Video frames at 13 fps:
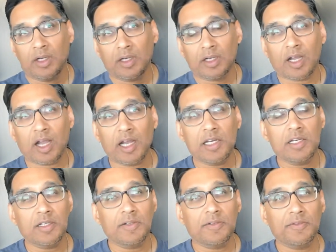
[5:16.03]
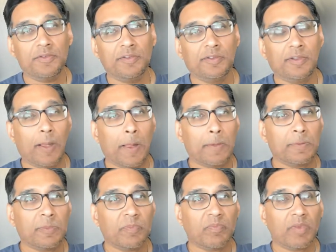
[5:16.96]
kind of
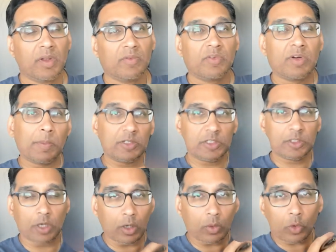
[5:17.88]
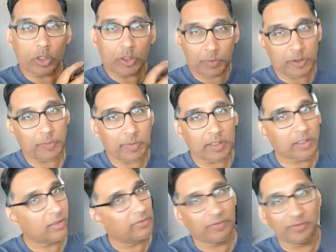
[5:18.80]
from a Star Wars
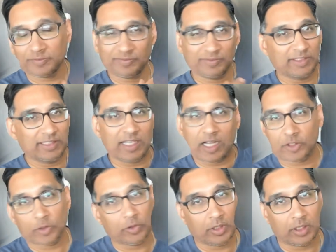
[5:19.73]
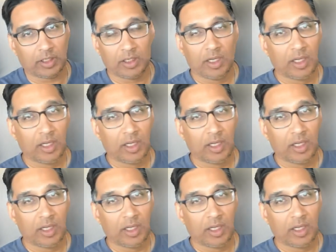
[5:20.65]
perspective, not so good.